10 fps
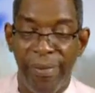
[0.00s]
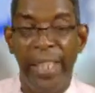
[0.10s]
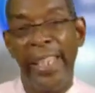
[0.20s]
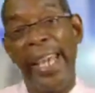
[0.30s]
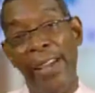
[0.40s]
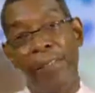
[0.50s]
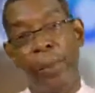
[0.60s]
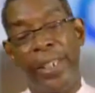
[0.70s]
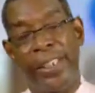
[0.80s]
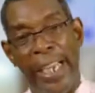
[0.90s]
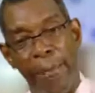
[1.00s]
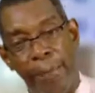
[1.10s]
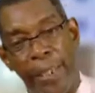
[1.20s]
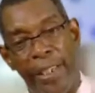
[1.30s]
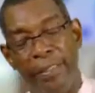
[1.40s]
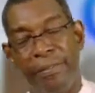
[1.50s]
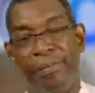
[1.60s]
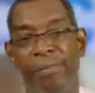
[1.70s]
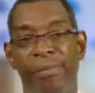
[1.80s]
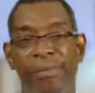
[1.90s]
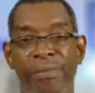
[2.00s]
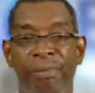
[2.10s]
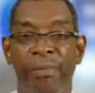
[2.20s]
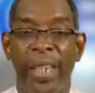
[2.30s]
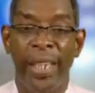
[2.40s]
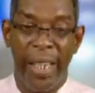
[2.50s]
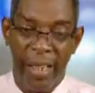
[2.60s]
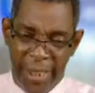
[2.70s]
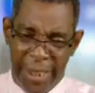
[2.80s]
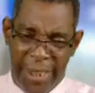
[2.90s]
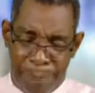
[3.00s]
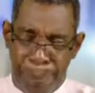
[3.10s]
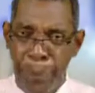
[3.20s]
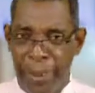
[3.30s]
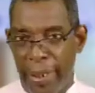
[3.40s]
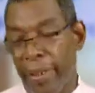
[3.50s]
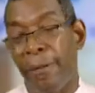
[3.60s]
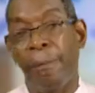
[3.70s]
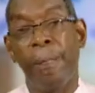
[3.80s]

the heavyweight champion, the undisputed,